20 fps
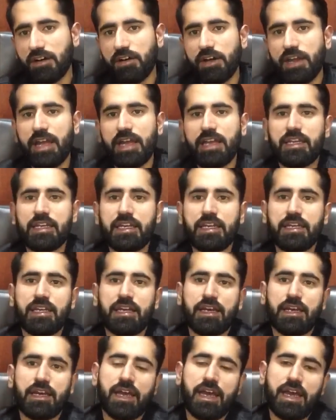or any
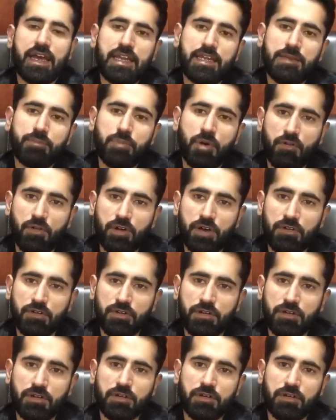power